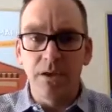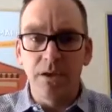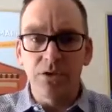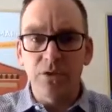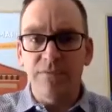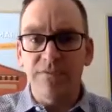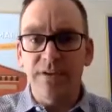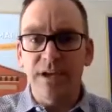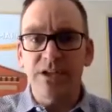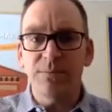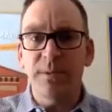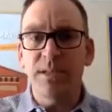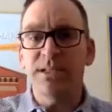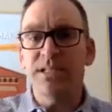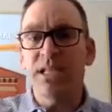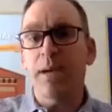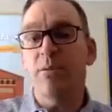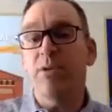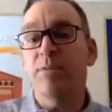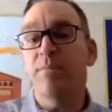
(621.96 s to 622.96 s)
So if I spend
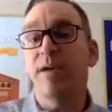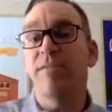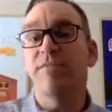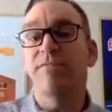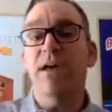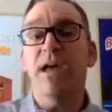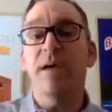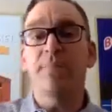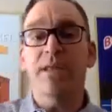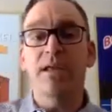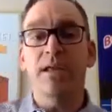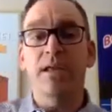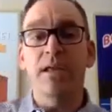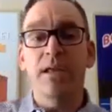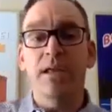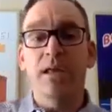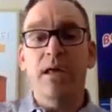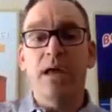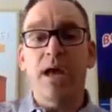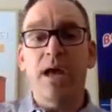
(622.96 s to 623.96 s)
time with my family,
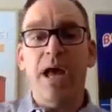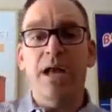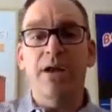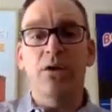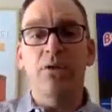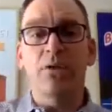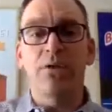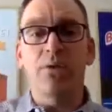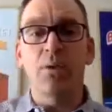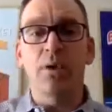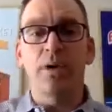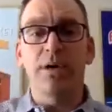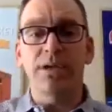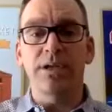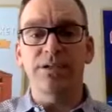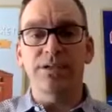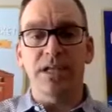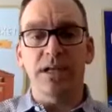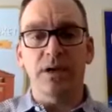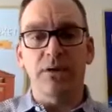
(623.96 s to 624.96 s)
I know the work
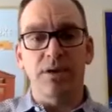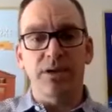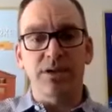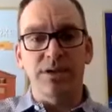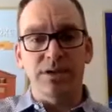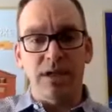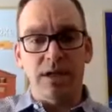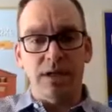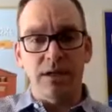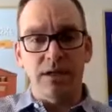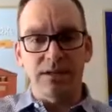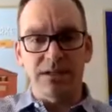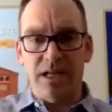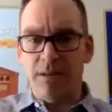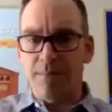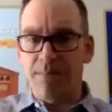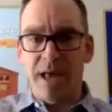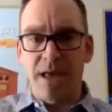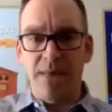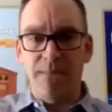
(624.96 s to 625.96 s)
is increasing. Is that a
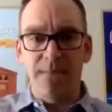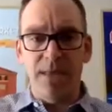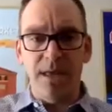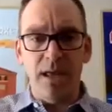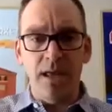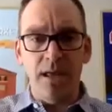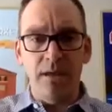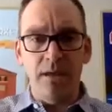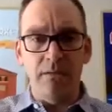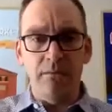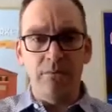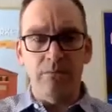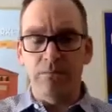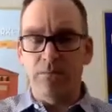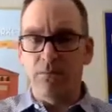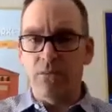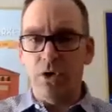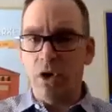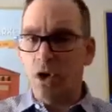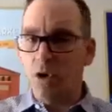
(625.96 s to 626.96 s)
bad thing?
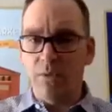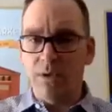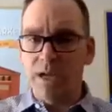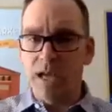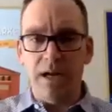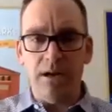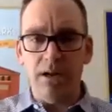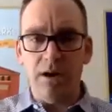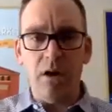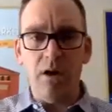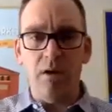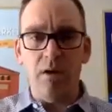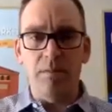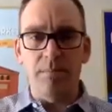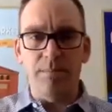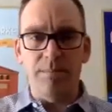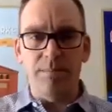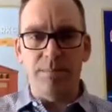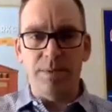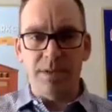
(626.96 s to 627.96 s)
No, not at all.
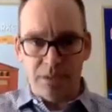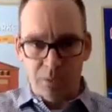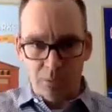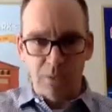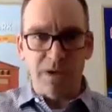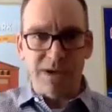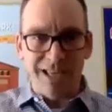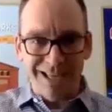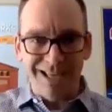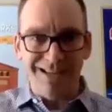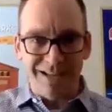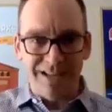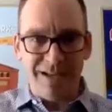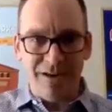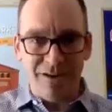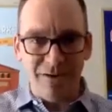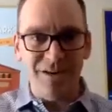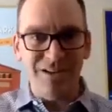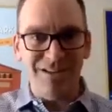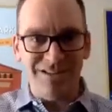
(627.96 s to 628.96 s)
But the work is
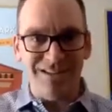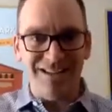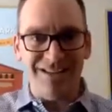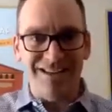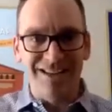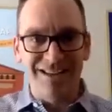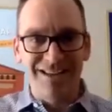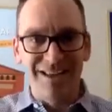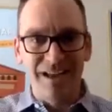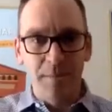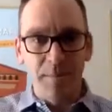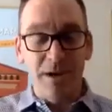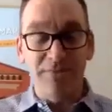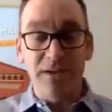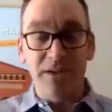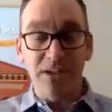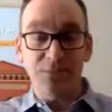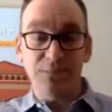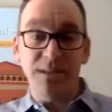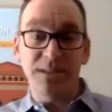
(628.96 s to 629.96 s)
increasing. But if I
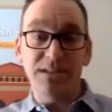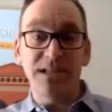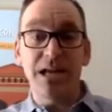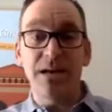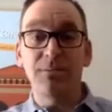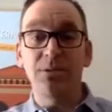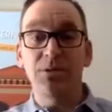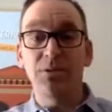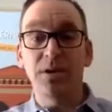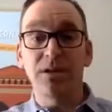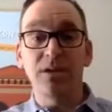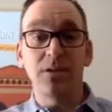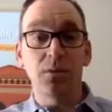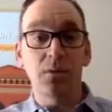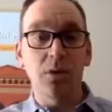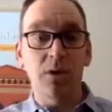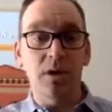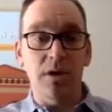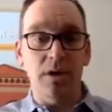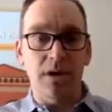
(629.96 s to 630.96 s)
spend time doing the
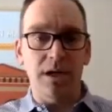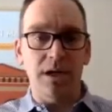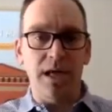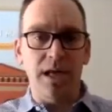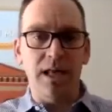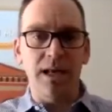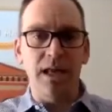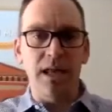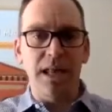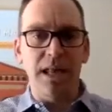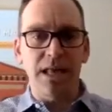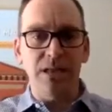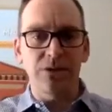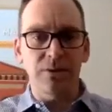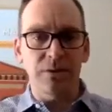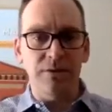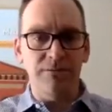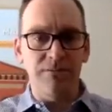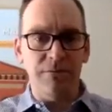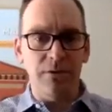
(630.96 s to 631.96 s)
work and
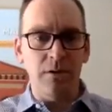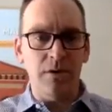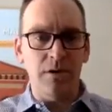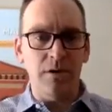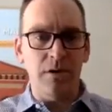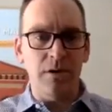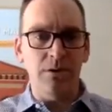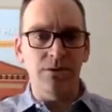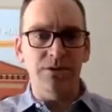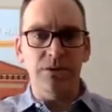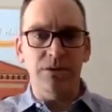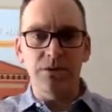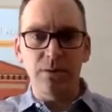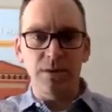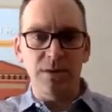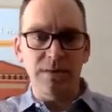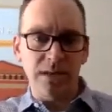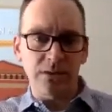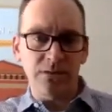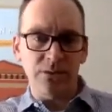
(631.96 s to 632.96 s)
answering phone calls and doing
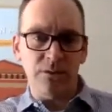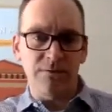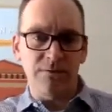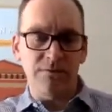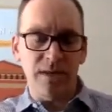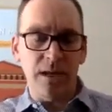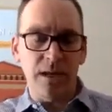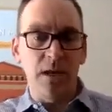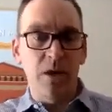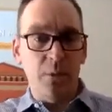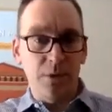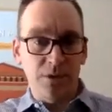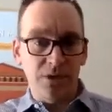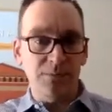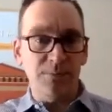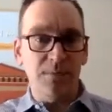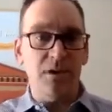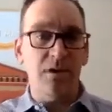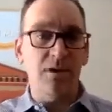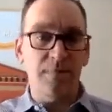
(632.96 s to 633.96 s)
that sort of thing, which is
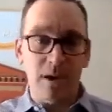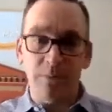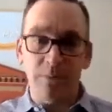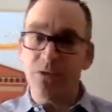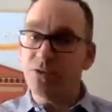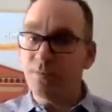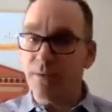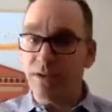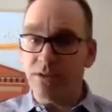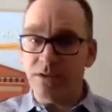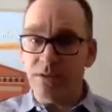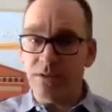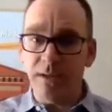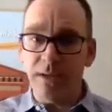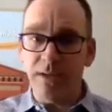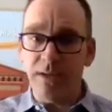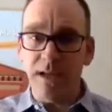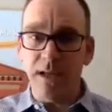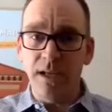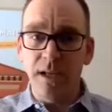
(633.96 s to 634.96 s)
part of my
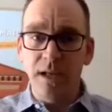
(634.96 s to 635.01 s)
responsibility,